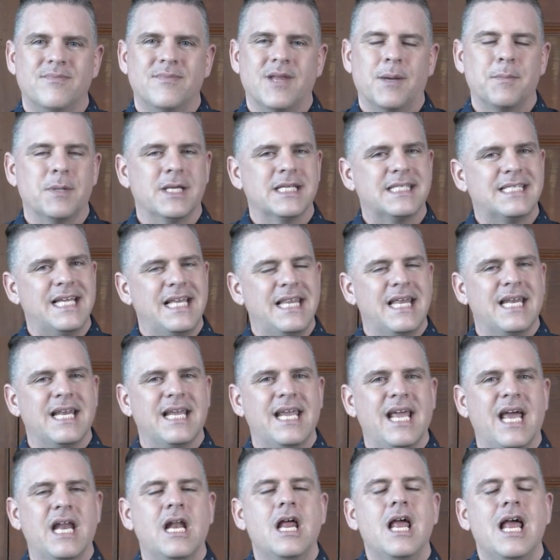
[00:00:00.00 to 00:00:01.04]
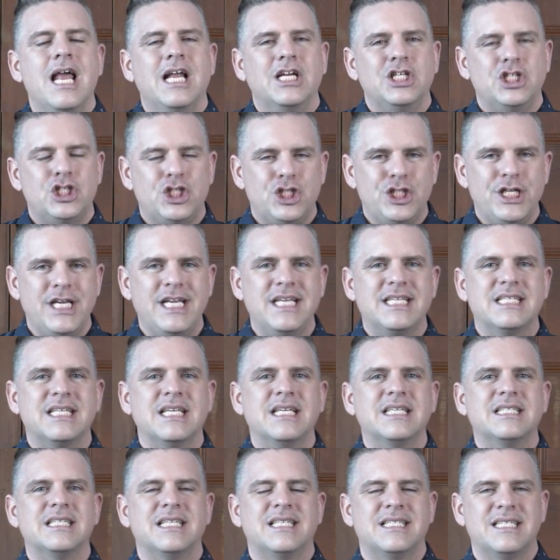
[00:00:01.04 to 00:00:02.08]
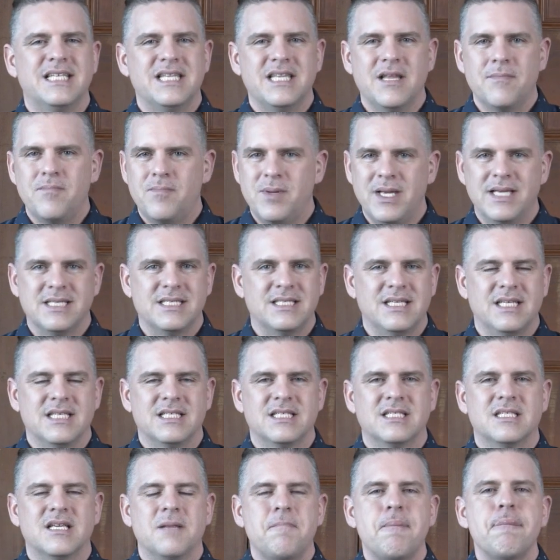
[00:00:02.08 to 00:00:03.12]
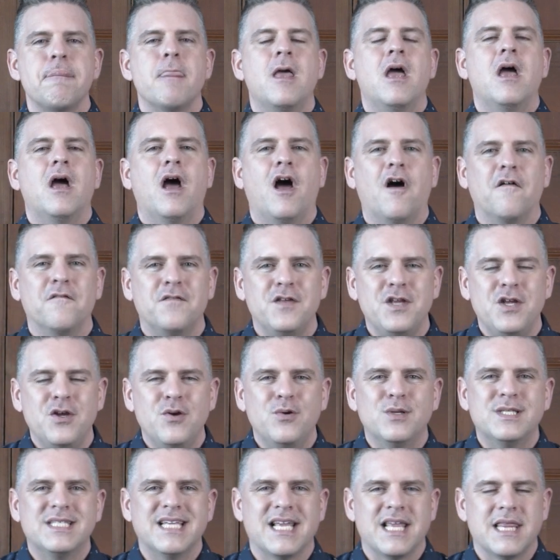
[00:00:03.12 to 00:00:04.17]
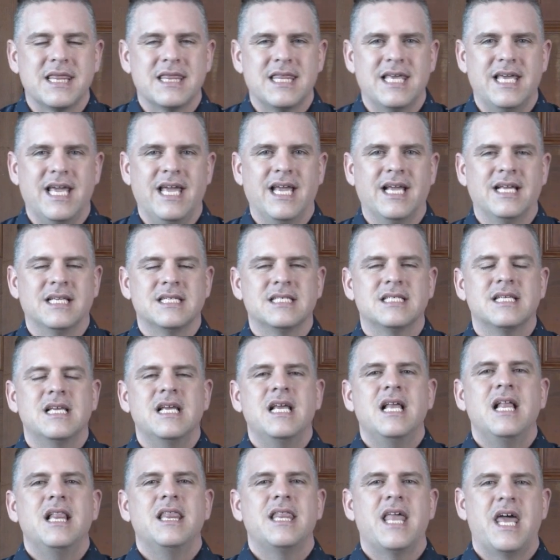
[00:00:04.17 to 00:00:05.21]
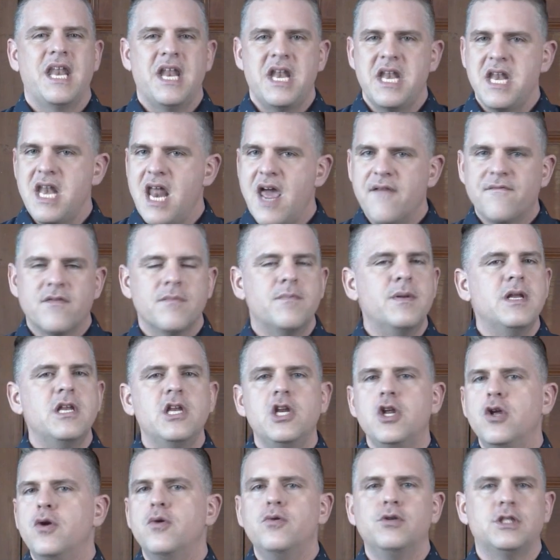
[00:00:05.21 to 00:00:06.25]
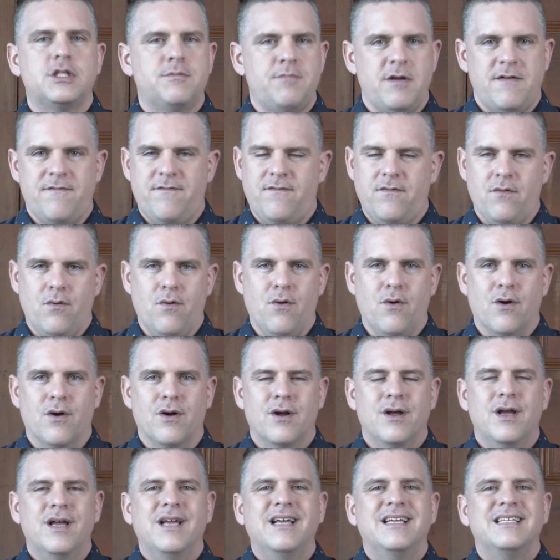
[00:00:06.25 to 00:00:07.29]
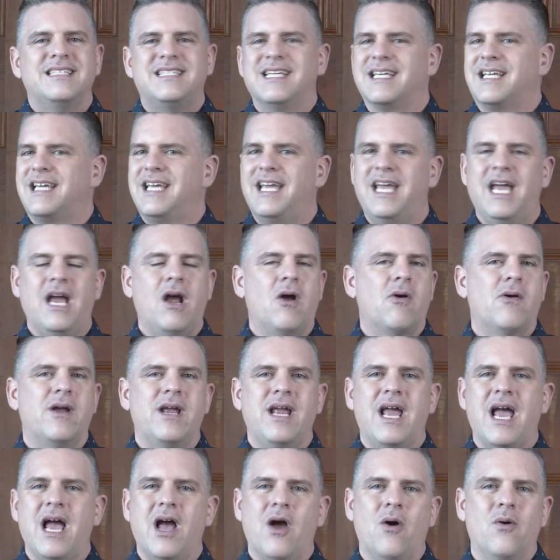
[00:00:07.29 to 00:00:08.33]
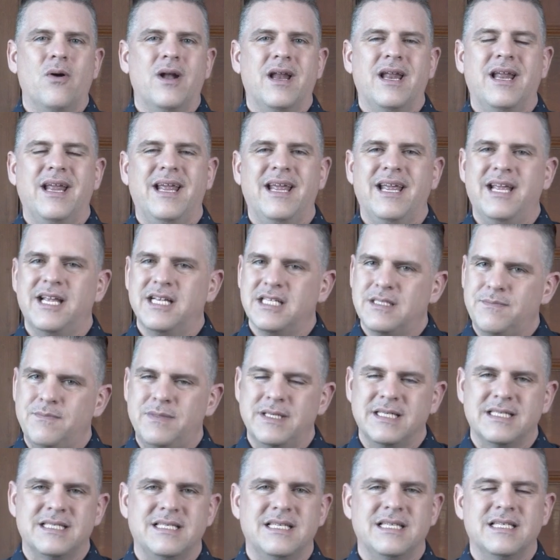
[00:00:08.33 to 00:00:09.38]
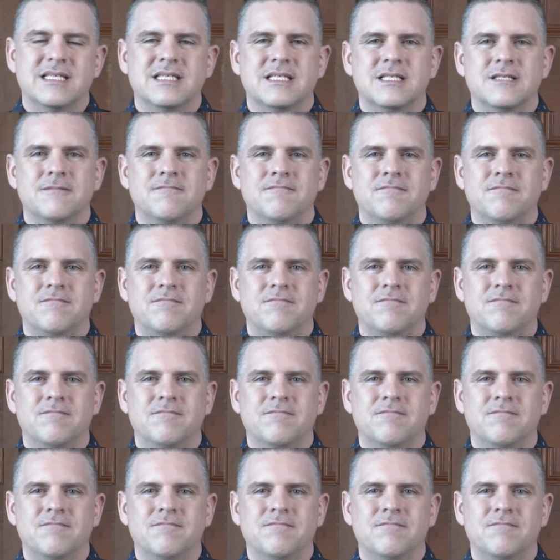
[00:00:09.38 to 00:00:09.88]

I'm going to say that again. Jesus is in the business of using things that had never been used before to carry out his business,